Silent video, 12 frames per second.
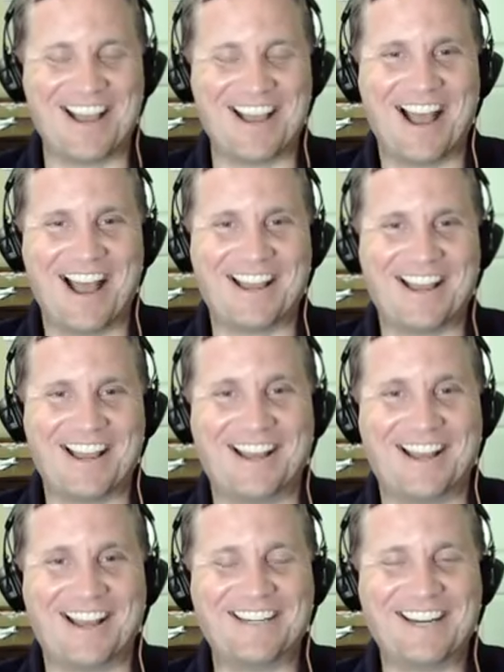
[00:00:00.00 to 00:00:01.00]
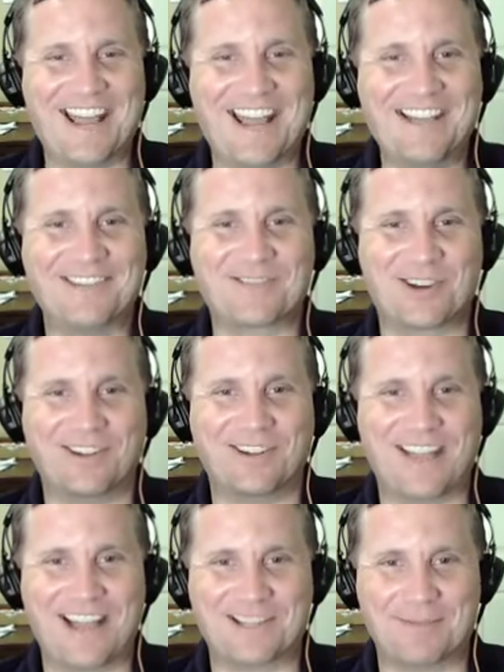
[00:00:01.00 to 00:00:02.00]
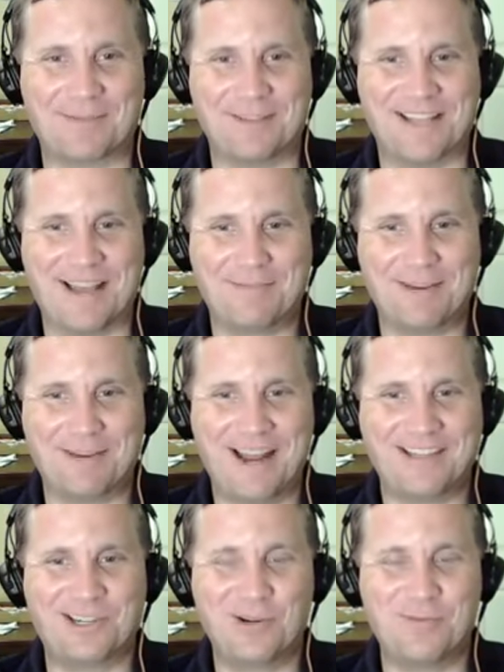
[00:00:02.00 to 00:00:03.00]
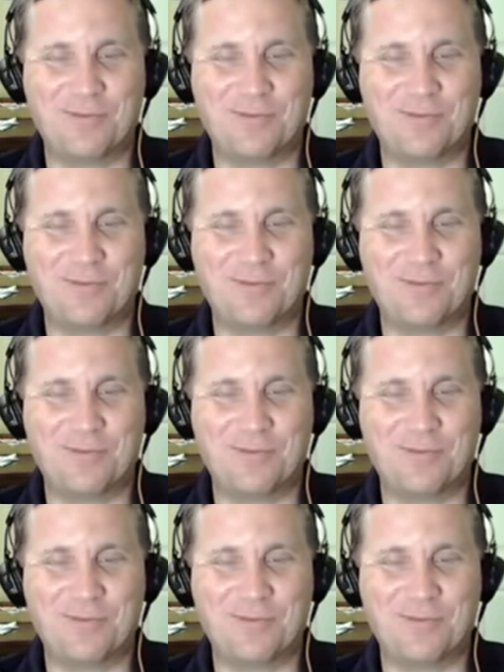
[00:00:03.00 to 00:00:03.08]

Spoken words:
I detect a hint of sarcasm in that, but not too much.